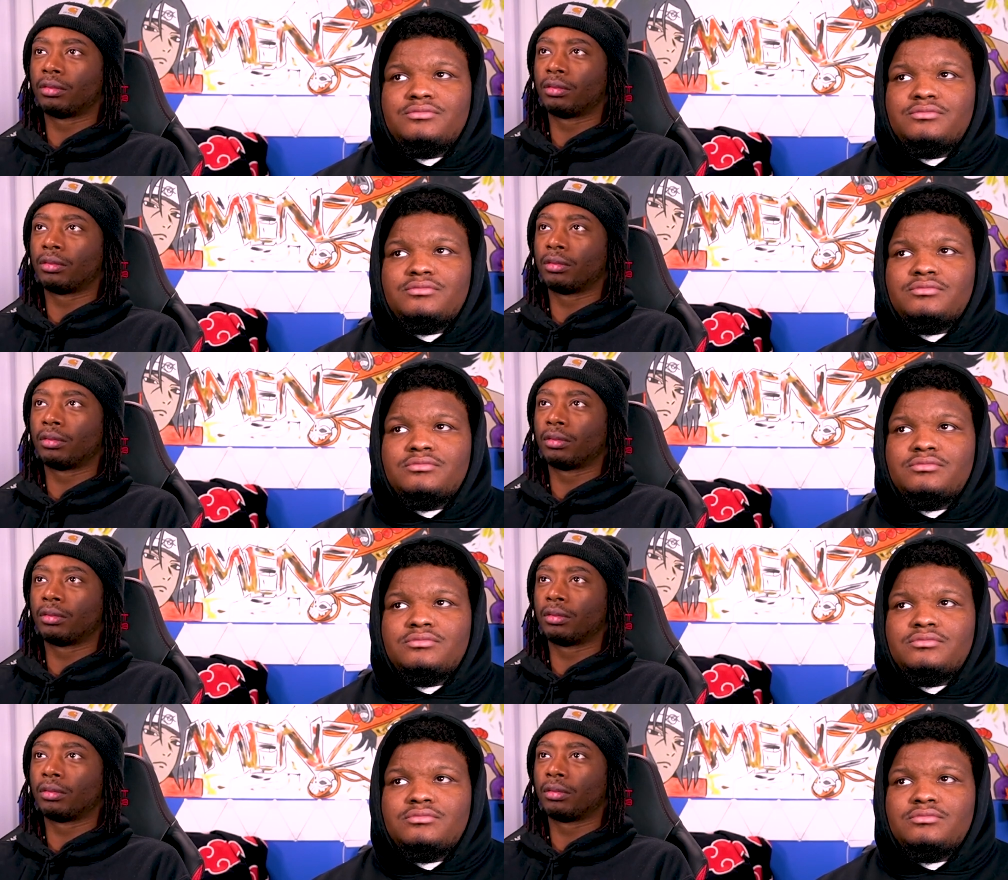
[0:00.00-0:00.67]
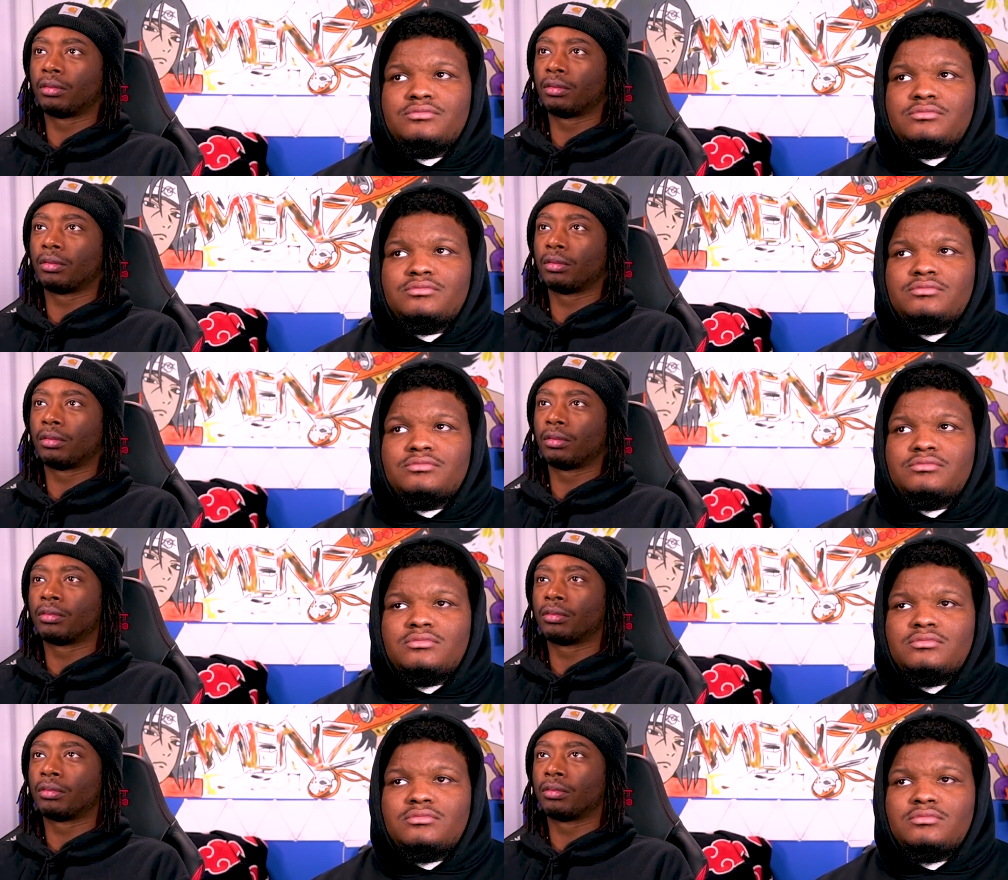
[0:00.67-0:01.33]

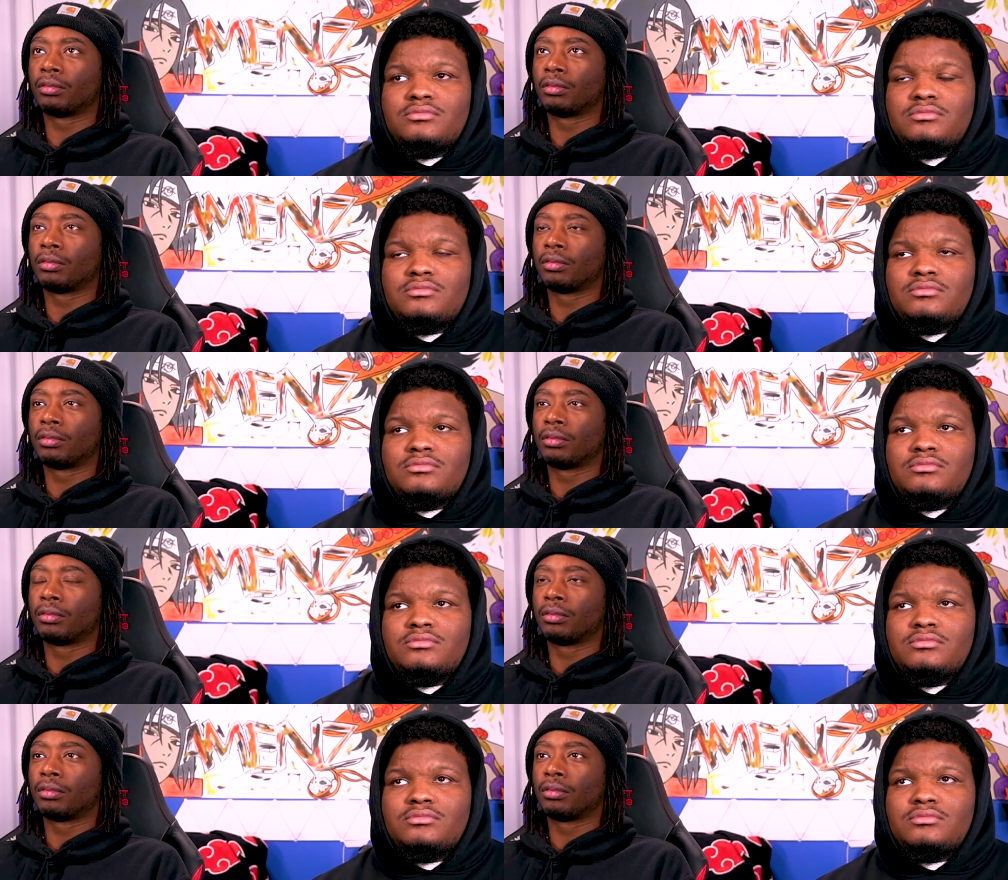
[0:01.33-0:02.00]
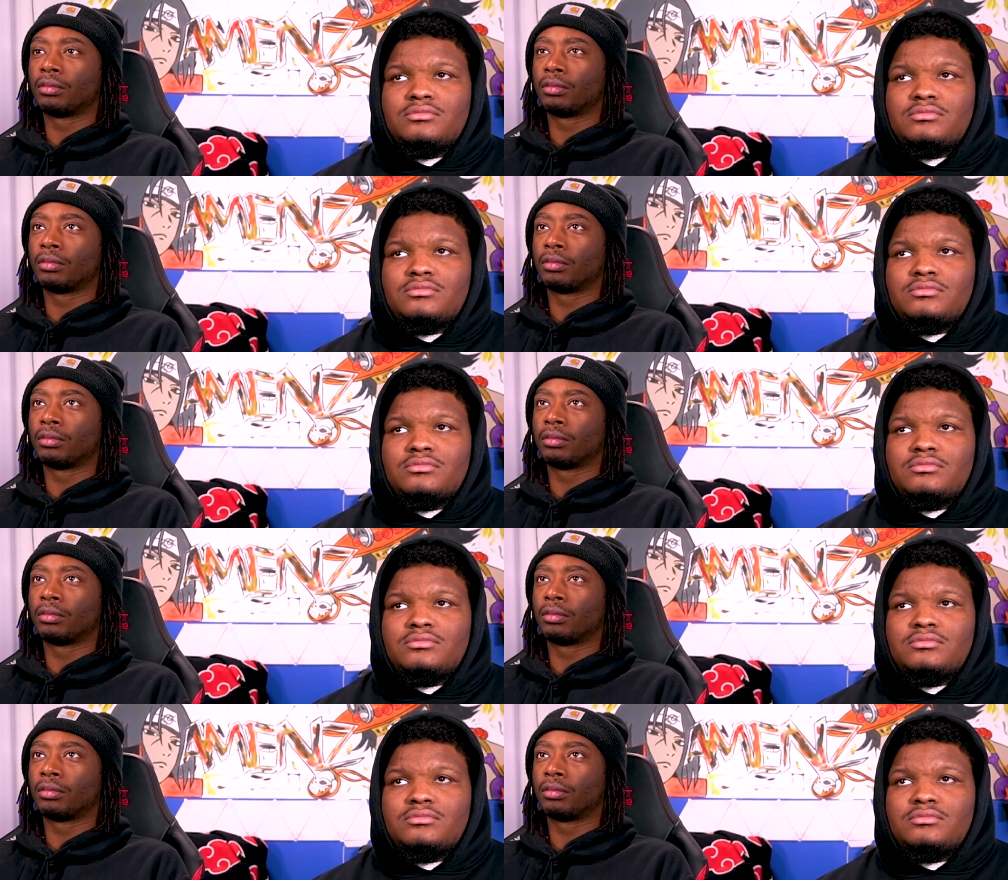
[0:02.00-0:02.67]

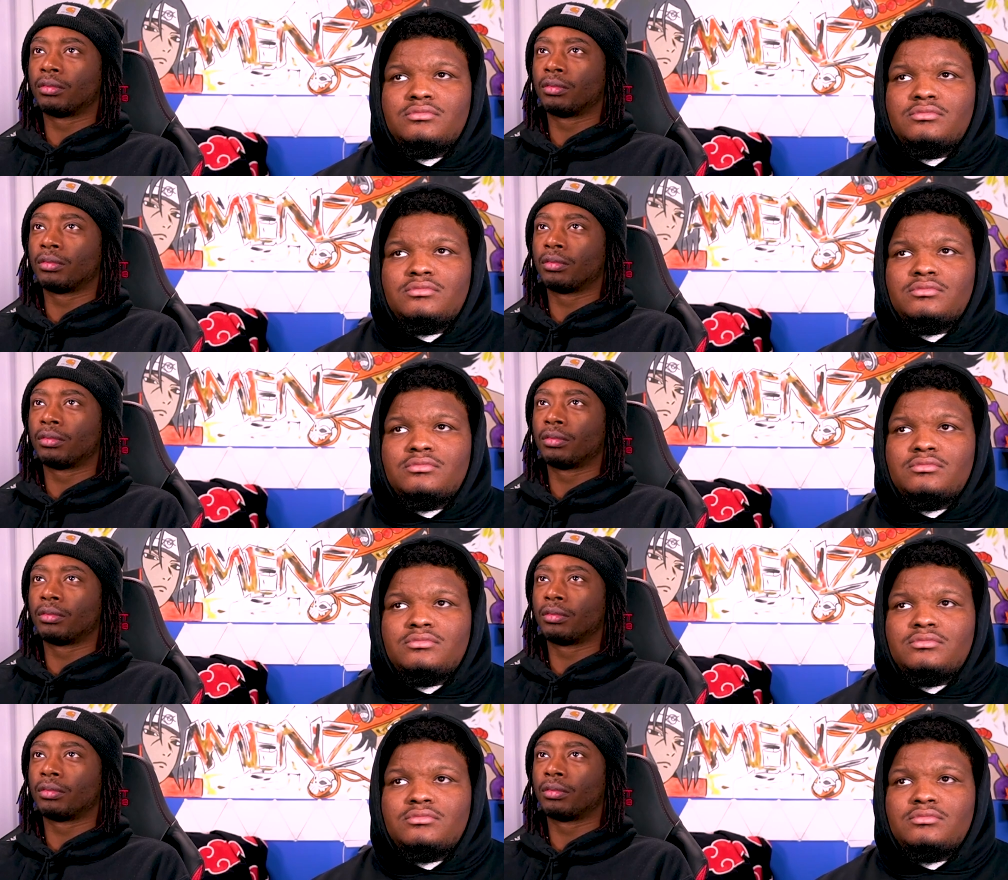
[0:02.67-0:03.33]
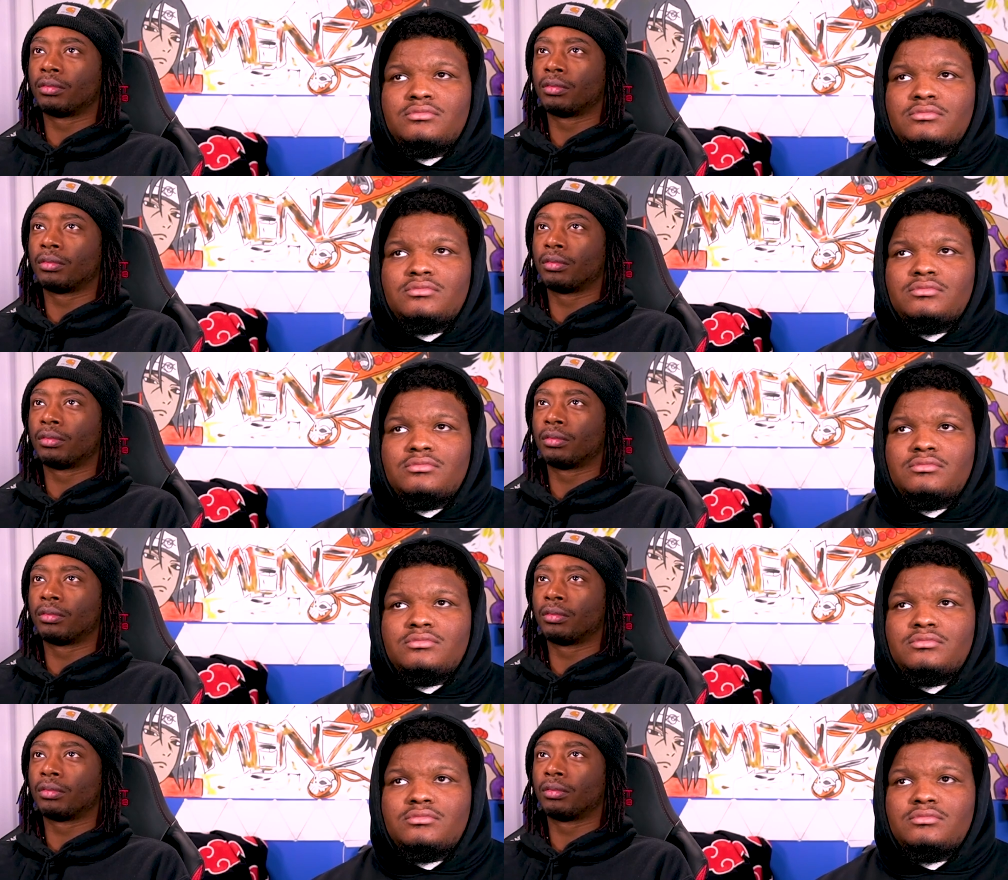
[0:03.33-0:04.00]

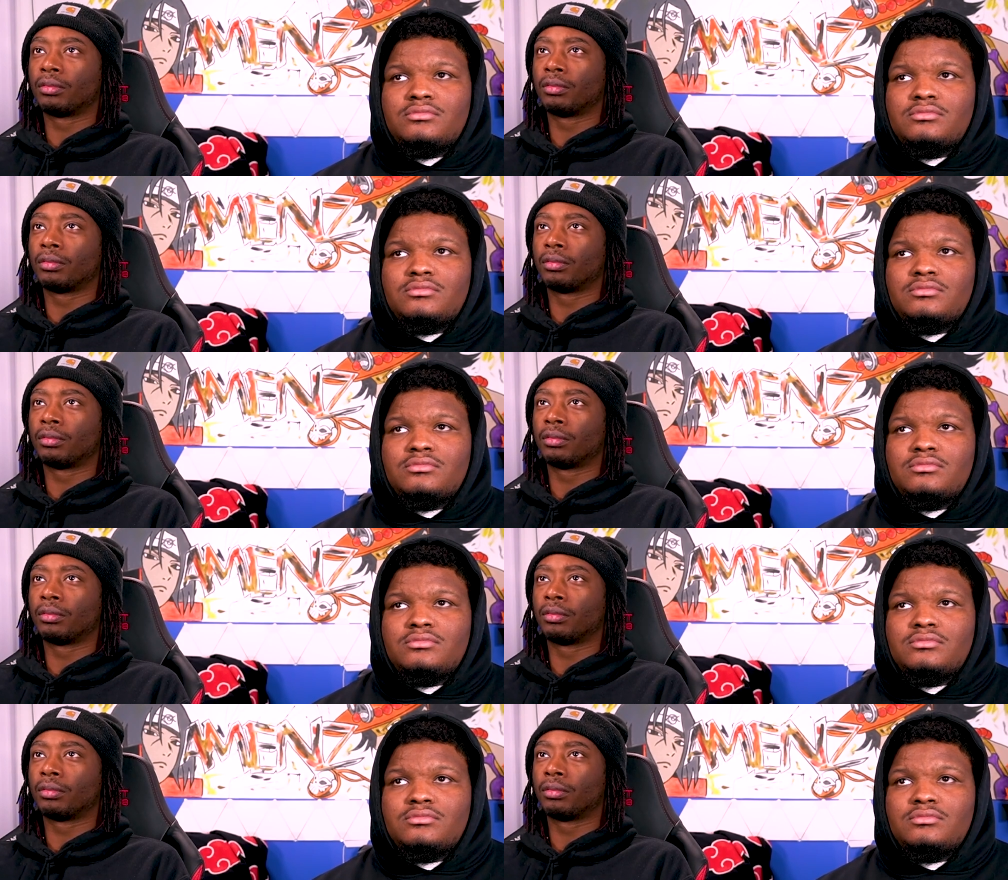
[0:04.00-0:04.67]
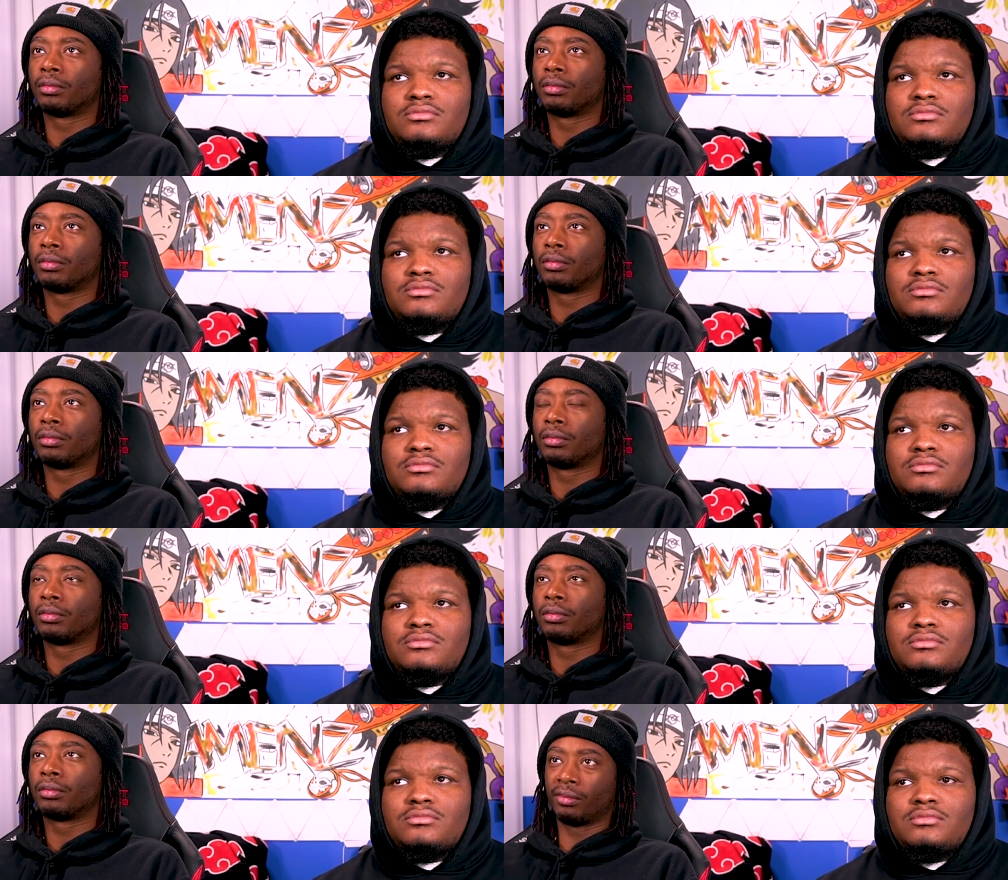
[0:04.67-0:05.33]

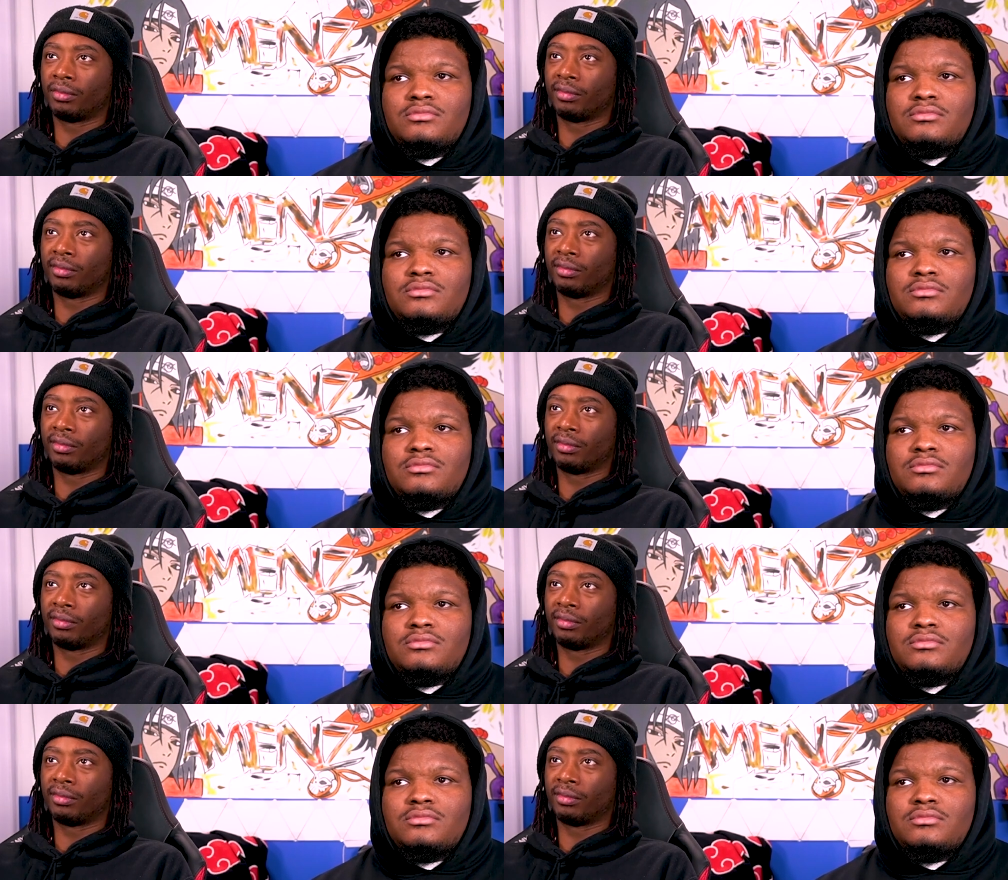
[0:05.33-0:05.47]
Nothing is said.